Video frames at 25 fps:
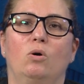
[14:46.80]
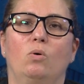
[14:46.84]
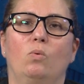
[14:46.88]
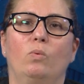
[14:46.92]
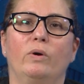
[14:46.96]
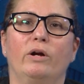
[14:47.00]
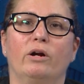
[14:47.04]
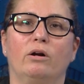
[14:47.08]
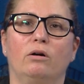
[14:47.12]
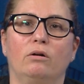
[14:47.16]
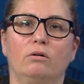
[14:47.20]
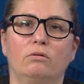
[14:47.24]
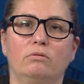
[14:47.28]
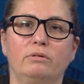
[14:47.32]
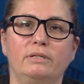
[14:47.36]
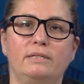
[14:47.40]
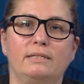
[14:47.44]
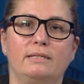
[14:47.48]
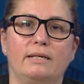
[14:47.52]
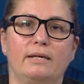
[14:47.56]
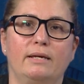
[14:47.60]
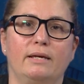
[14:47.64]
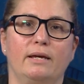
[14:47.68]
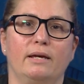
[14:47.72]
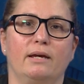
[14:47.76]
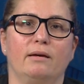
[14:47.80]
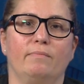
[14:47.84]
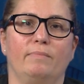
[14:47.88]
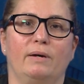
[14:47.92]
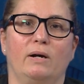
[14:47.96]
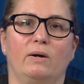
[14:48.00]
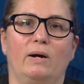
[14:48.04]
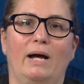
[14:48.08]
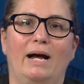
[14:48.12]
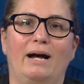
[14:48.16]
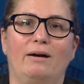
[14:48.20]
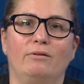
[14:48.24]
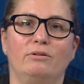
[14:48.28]
We are always thinking
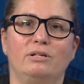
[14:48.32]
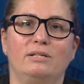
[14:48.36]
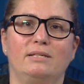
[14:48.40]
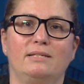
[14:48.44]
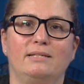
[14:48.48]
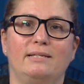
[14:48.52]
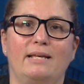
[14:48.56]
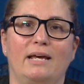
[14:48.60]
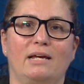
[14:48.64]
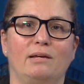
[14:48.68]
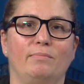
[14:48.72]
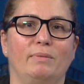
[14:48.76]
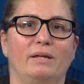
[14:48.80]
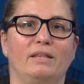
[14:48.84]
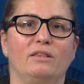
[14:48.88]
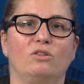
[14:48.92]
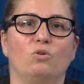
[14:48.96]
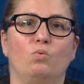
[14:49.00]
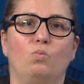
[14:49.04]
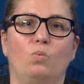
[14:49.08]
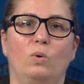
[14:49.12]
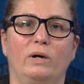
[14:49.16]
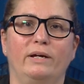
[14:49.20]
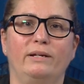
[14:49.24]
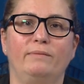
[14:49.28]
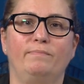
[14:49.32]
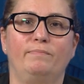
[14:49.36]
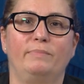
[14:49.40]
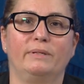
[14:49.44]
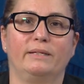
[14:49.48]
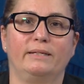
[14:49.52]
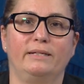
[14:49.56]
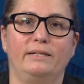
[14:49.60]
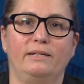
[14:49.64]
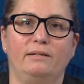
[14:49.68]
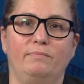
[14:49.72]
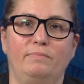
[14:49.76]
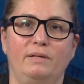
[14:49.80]
about how to segment the 1
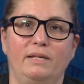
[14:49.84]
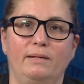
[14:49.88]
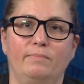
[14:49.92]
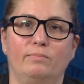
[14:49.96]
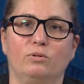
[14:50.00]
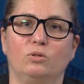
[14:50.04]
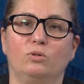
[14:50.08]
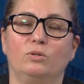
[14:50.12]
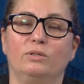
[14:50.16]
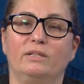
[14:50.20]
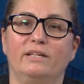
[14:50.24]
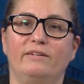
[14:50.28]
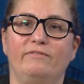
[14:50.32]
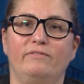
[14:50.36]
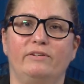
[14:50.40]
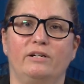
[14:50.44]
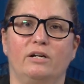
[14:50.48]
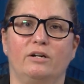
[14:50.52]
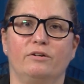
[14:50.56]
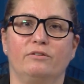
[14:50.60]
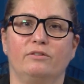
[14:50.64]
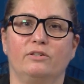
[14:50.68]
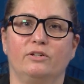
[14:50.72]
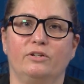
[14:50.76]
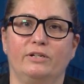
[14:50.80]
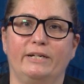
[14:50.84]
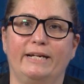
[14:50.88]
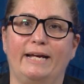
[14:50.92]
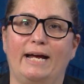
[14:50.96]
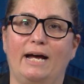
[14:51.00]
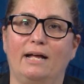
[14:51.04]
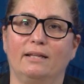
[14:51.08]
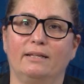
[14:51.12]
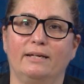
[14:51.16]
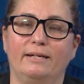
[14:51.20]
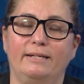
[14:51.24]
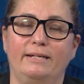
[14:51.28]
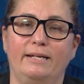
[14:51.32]
billion people who live in our 30
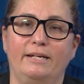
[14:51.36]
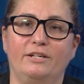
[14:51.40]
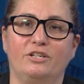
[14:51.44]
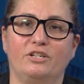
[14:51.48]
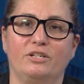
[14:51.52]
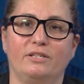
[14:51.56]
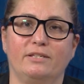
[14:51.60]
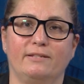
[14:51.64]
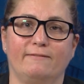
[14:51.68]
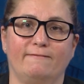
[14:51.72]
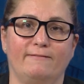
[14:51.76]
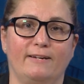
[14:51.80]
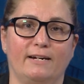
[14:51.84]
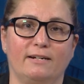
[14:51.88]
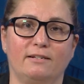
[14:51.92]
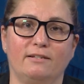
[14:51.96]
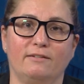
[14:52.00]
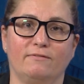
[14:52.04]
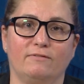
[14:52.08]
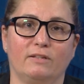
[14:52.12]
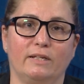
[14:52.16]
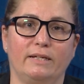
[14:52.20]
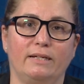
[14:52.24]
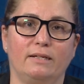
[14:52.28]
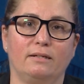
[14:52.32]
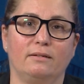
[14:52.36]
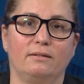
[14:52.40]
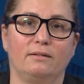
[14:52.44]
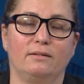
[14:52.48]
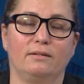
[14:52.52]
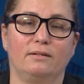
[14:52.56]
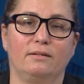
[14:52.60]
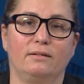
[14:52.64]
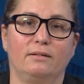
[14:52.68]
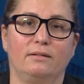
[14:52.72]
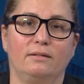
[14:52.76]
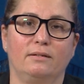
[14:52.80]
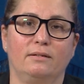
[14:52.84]
allied nations effectively.
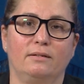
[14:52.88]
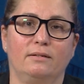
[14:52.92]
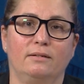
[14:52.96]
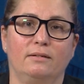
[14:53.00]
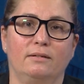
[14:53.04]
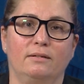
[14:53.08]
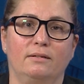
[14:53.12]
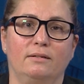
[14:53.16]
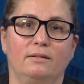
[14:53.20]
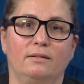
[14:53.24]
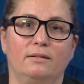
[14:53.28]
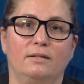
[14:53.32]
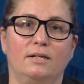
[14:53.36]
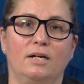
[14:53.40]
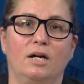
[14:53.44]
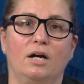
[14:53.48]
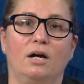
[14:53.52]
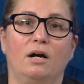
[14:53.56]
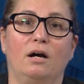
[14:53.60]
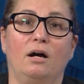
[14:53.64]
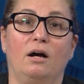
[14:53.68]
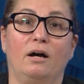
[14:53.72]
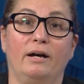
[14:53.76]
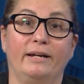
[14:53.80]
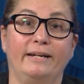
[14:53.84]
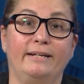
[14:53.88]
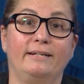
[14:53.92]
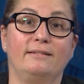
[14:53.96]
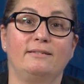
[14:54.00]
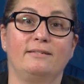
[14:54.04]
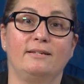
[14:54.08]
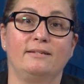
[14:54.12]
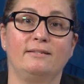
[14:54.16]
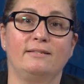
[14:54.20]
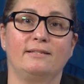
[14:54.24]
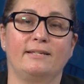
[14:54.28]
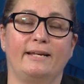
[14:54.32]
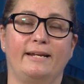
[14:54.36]
Audience
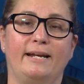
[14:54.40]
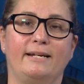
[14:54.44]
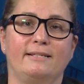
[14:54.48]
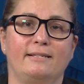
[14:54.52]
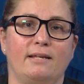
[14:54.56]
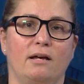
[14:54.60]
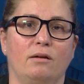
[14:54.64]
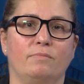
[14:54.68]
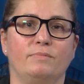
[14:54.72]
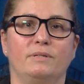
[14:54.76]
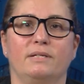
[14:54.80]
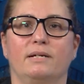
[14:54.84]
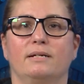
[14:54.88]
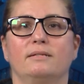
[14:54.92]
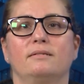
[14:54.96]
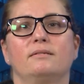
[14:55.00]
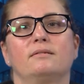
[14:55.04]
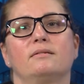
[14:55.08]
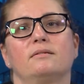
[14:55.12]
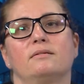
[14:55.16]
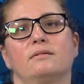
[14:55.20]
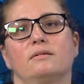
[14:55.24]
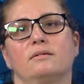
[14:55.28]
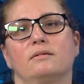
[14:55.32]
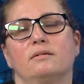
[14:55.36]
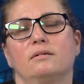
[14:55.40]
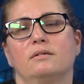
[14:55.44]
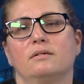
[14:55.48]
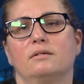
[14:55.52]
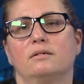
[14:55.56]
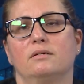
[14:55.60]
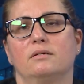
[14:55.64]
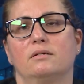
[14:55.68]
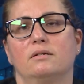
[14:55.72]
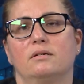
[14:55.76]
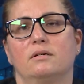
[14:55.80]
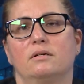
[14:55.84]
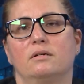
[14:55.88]
insight has helped us.
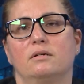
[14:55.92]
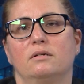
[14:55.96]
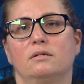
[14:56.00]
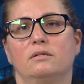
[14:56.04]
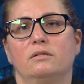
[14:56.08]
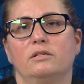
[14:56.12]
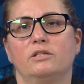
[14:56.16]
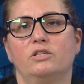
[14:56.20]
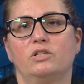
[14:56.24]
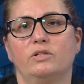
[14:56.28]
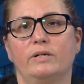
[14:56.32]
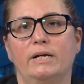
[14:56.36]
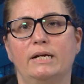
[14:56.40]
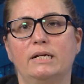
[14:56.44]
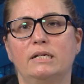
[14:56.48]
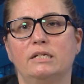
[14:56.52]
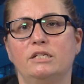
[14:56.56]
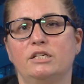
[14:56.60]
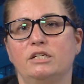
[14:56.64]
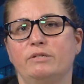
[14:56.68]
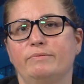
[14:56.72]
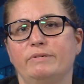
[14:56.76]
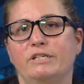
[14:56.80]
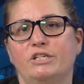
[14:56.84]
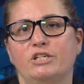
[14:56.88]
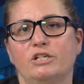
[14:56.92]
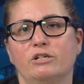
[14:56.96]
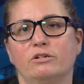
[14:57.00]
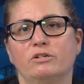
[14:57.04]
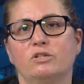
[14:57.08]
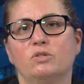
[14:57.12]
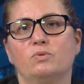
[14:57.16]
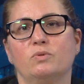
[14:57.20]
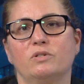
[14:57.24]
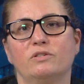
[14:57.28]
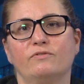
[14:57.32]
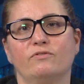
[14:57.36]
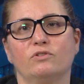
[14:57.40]
The strategy we
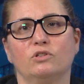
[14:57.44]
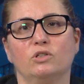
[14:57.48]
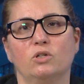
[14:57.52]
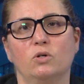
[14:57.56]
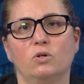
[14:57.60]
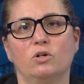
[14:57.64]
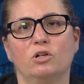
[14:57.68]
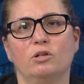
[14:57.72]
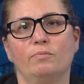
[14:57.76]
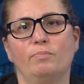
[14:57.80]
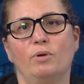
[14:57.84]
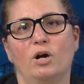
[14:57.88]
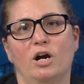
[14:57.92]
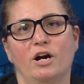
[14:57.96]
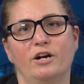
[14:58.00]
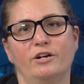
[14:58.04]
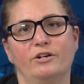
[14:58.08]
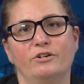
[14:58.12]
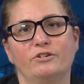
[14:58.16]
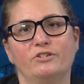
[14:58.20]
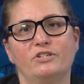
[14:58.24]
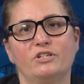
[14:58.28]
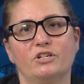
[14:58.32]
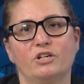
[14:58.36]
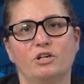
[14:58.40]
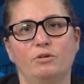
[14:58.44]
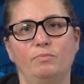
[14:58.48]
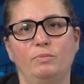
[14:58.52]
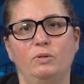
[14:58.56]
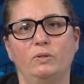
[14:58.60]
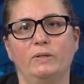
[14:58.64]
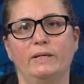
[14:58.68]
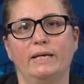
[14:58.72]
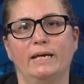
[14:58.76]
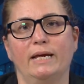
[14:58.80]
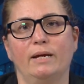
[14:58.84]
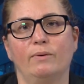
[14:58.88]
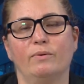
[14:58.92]
chose was for local partners to
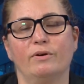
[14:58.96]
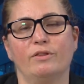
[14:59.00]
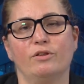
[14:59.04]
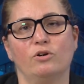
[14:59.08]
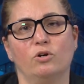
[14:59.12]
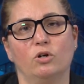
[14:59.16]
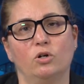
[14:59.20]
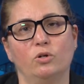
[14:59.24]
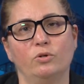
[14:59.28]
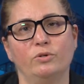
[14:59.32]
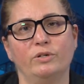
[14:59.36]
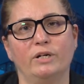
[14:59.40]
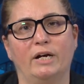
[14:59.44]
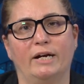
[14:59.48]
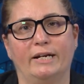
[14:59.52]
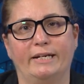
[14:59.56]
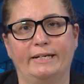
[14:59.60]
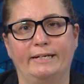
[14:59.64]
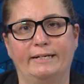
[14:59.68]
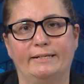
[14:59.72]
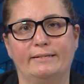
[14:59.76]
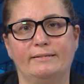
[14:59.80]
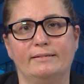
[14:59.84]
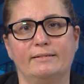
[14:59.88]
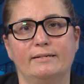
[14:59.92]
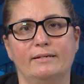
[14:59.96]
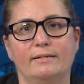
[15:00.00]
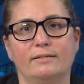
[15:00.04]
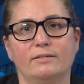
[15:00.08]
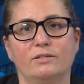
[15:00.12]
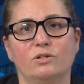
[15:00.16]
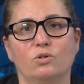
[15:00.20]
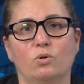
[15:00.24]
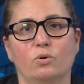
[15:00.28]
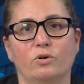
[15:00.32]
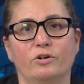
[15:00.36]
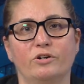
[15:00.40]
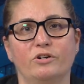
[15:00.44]
communicate with their own audiences
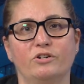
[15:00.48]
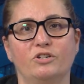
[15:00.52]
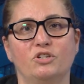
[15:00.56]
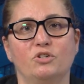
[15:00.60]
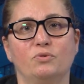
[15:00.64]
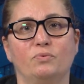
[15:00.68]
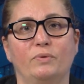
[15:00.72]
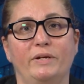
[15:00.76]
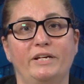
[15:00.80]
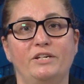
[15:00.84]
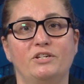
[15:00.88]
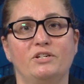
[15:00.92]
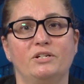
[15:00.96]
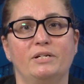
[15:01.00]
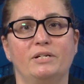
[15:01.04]
in order to reach